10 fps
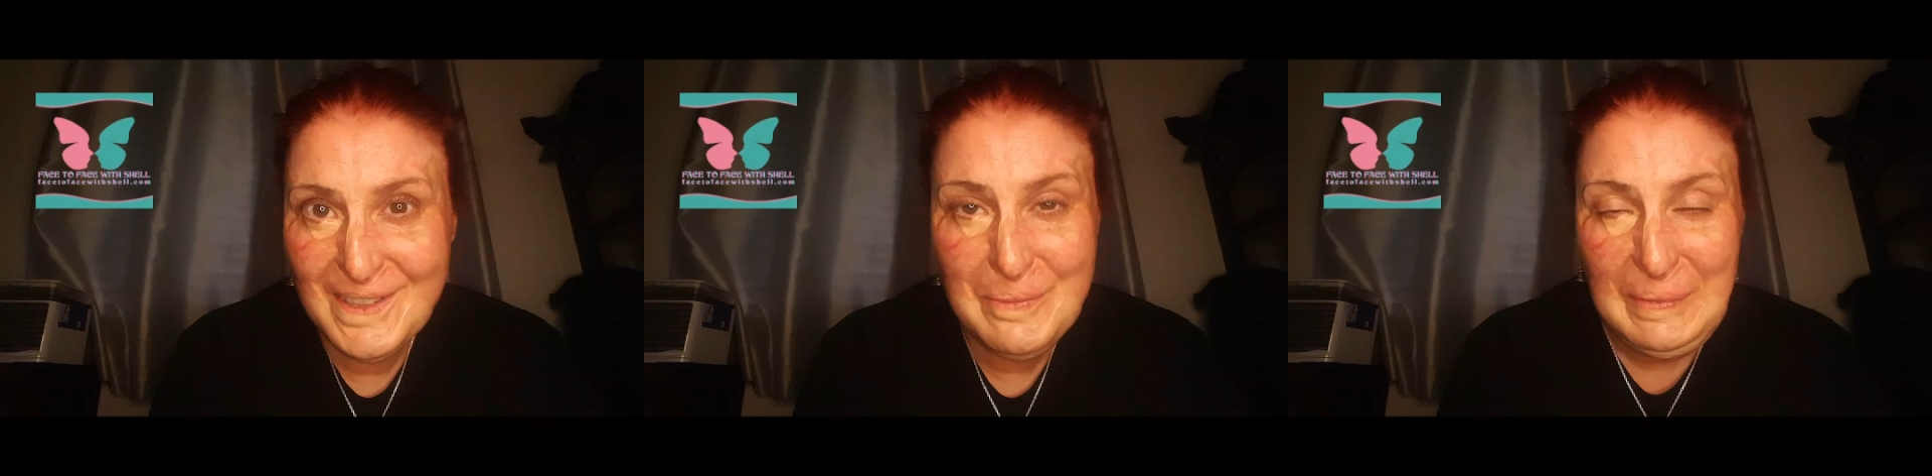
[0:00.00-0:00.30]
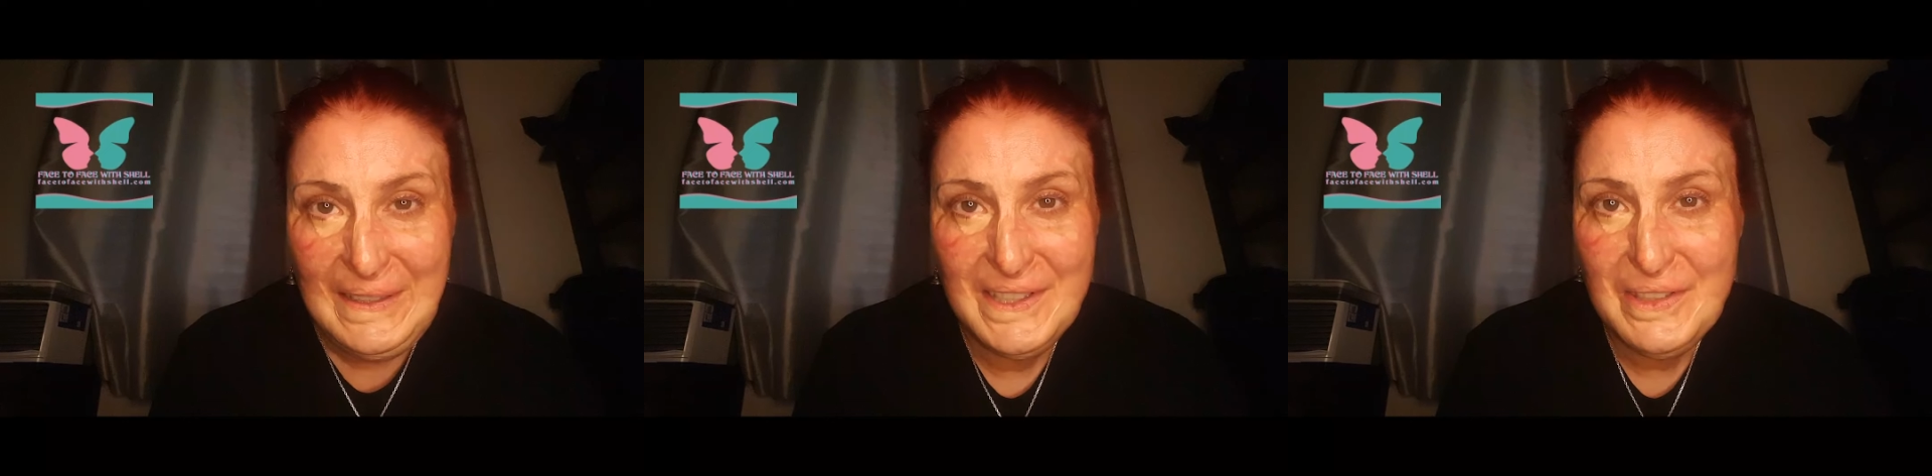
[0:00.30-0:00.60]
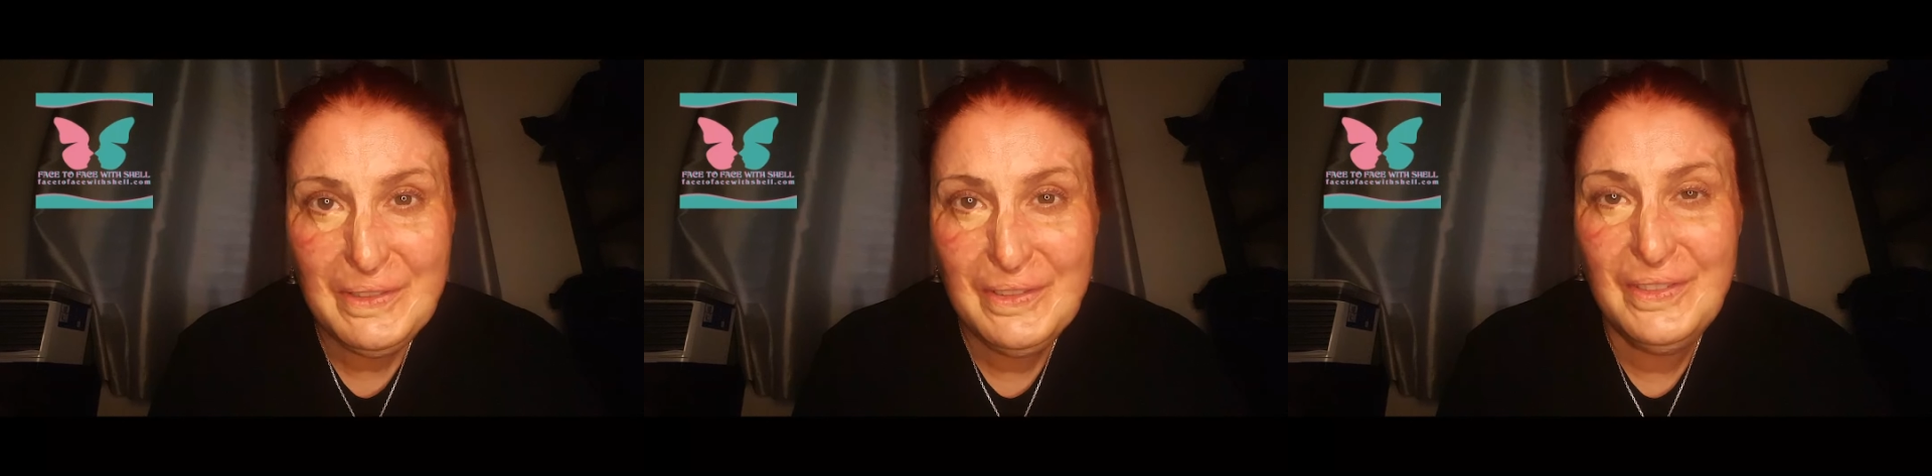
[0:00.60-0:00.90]
splints
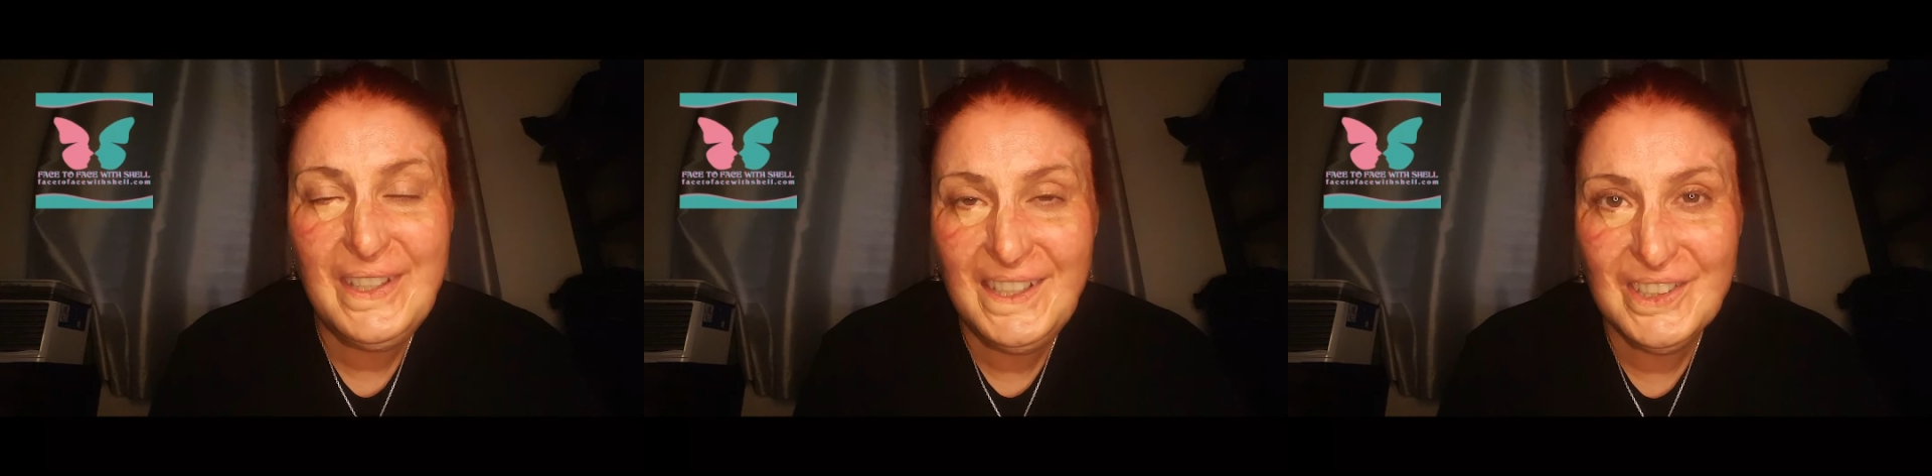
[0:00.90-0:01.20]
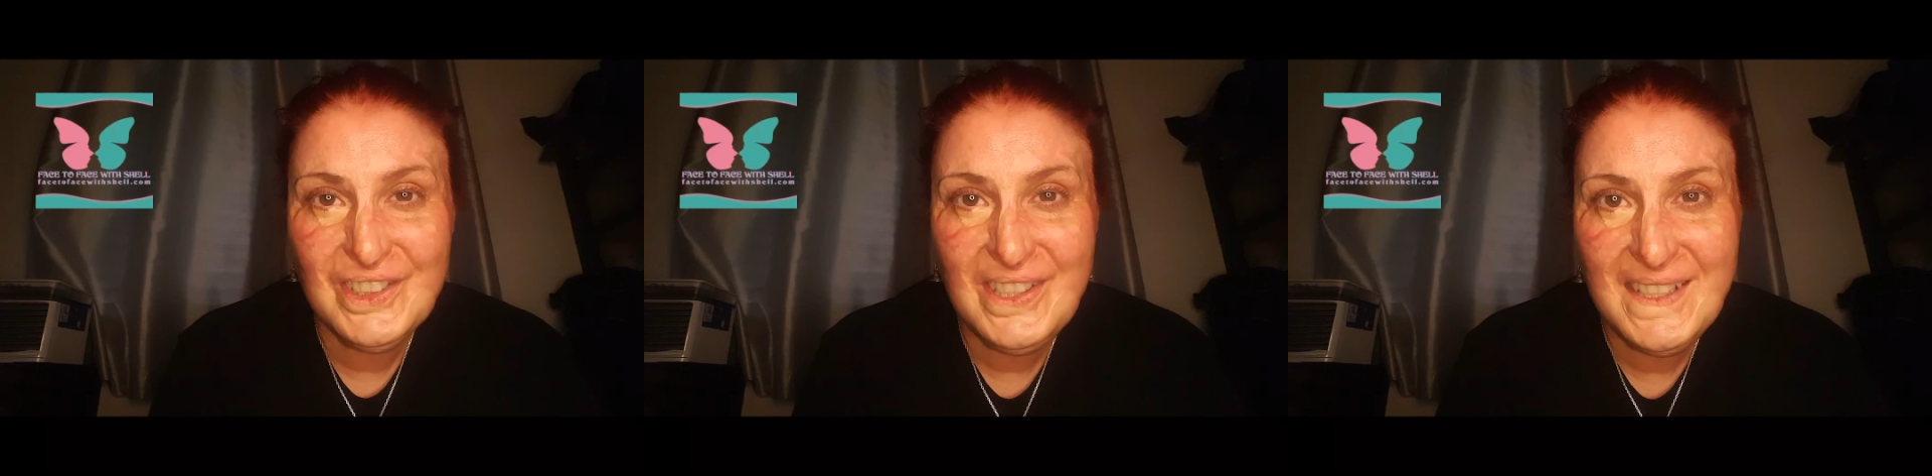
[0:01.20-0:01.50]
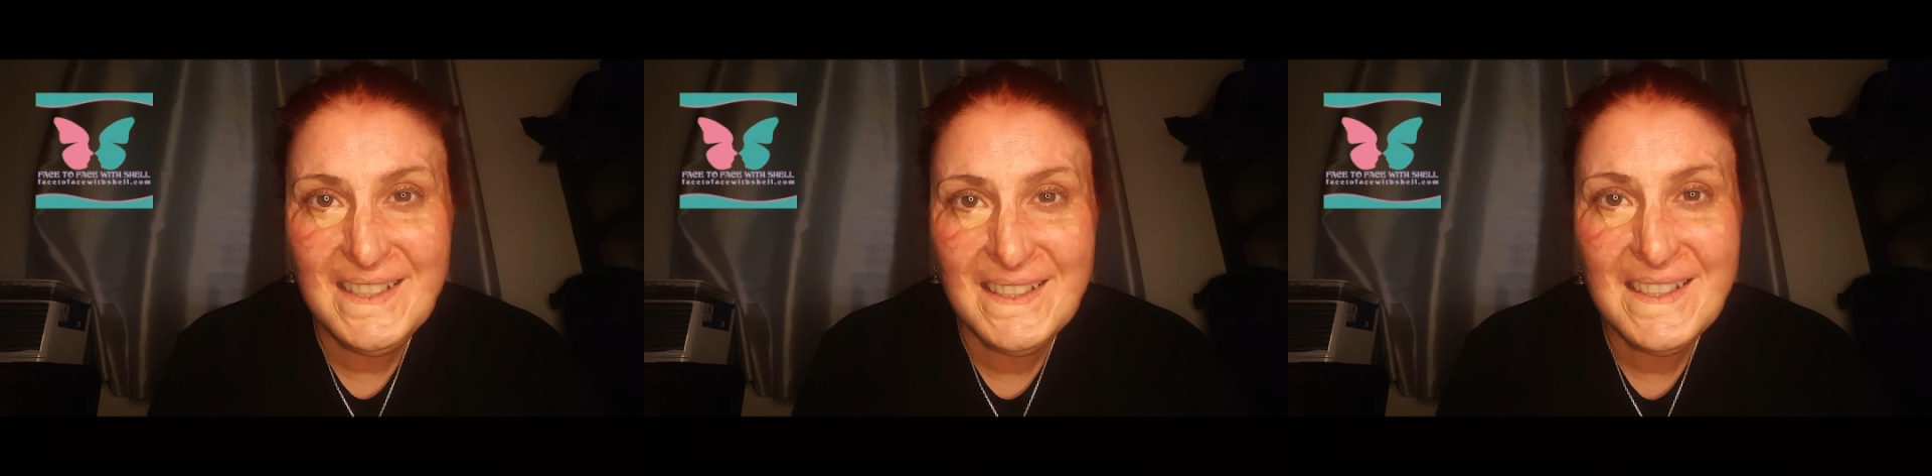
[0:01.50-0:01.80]
for various
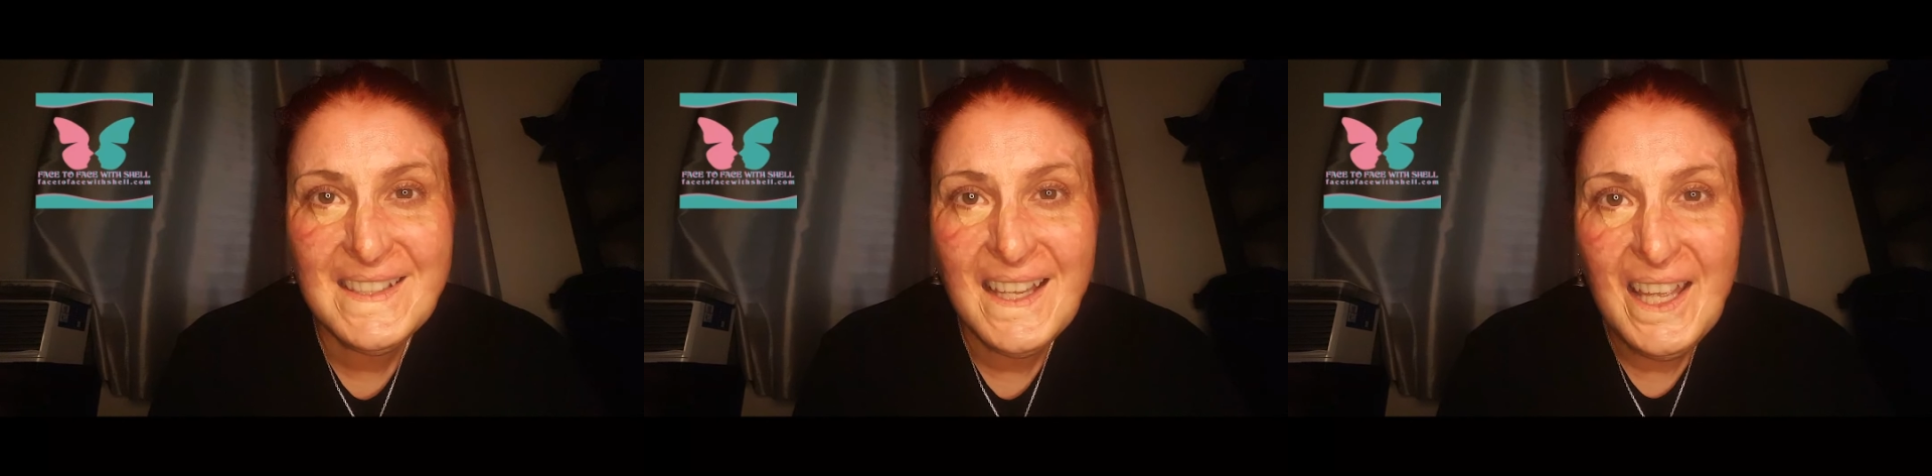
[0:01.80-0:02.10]
reasons,